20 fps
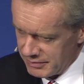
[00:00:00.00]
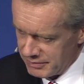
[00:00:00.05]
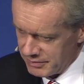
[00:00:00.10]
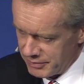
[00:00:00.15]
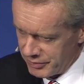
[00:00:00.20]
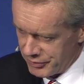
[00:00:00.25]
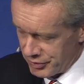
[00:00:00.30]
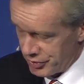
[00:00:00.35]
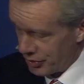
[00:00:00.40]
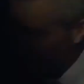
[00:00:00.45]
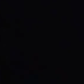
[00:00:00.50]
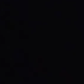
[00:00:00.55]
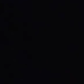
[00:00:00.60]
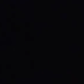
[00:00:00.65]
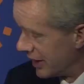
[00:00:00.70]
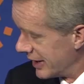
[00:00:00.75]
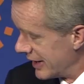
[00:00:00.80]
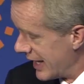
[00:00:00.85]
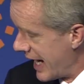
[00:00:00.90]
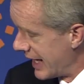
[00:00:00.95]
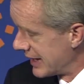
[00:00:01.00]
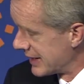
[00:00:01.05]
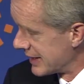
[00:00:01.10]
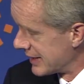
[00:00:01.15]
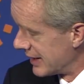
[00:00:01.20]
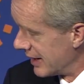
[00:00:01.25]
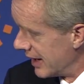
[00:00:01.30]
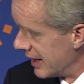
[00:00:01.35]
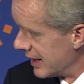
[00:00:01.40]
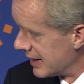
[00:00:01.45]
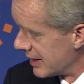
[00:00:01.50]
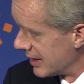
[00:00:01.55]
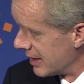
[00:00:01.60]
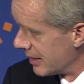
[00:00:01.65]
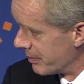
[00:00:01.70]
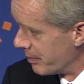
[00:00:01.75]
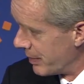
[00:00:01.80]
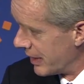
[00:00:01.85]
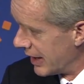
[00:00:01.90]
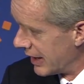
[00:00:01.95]
fraudulent exercise that
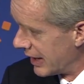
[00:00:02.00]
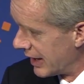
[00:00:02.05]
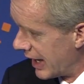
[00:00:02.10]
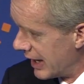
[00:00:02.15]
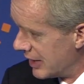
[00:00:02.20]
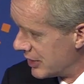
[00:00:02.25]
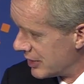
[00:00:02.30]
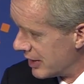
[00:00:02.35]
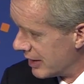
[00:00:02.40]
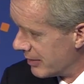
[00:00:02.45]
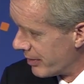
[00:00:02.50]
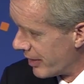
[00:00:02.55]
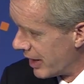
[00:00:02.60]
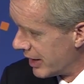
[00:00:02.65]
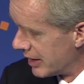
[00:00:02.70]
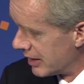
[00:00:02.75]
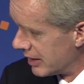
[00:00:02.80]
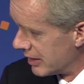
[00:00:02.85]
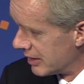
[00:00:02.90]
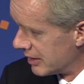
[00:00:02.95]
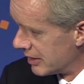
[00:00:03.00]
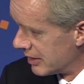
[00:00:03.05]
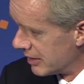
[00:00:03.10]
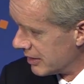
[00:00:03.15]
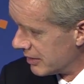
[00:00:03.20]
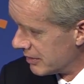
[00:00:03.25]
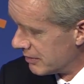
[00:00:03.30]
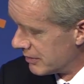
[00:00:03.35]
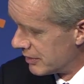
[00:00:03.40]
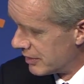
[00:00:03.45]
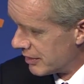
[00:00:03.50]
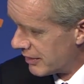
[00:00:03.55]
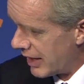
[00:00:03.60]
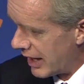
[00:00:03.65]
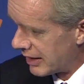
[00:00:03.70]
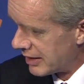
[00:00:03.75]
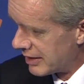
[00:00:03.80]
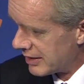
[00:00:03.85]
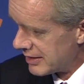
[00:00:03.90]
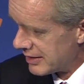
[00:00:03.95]
had been engaged in by the
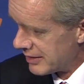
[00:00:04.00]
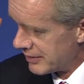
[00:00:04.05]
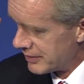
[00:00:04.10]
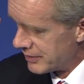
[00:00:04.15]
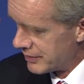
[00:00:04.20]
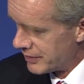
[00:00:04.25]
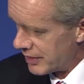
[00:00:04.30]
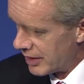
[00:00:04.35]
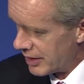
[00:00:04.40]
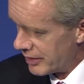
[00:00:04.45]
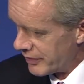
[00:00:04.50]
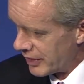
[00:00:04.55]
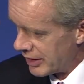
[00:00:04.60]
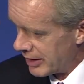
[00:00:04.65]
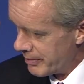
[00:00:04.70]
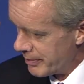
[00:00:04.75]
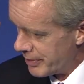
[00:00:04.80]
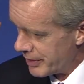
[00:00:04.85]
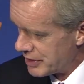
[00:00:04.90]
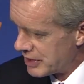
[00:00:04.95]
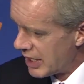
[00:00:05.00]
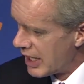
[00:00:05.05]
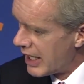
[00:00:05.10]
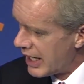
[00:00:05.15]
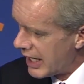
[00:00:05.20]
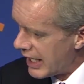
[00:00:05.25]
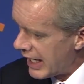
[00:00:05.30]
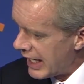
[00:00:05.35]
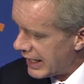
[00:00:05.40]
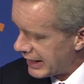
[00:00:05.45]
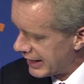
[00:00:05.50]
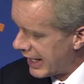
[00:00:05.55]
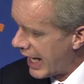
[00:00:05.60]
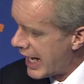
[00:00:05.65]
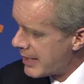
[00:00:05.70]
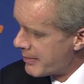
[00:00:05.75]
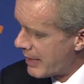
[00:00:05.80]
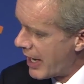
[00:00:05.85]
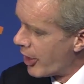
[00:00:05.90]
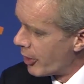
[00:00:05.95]
directors of Olympus. It
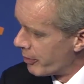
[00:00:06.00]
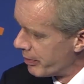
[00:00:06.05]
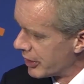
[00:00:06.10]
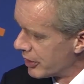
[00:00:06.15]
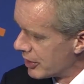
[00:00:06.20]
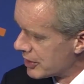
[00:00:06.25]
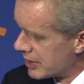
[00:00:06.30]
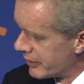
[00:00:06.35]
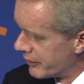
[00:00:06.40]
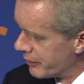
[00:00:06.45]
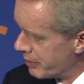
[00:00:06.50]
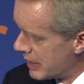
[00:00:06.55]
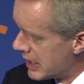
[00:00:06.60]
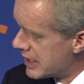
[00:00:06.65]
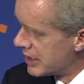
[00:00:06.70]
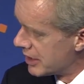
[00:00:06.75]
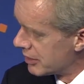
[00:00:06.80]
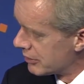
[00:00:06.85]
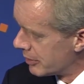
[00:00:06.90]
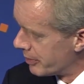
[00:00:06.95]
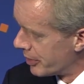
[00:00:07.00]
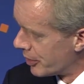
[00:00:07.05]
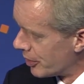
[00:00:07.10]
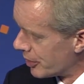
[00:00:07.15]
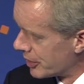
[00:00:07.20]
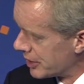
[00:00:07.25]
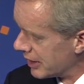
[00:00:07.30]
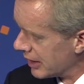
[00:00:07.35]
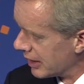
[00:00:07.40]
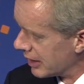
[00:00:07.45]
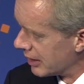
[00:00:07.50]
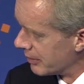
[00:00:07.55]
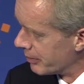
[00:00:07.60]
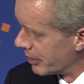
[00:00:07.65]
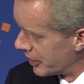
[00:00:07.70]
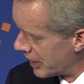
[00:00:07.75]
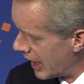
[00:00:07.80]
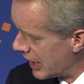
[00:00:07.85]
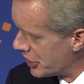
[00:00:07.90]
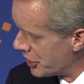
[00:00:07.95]
came out because of media reporting,
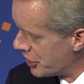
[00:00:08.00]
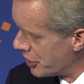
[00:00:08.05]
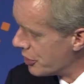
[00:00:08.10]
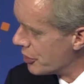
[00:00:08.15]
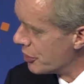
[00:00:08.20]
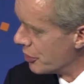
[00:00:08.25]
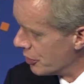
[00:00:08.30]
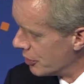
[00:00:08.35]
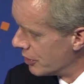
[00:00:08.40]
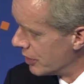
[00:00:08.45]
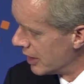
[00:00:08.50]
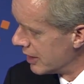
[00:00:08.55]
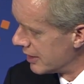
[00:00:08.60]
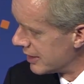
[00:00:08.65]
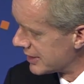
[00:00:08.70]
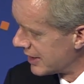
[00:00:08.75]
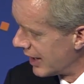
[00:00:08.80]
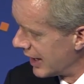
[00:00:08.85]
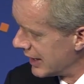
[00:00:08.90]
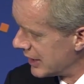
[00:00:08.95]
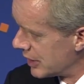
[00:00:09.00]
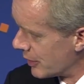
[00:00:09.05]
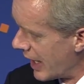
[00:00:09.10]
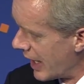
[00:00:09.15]
but then you decided to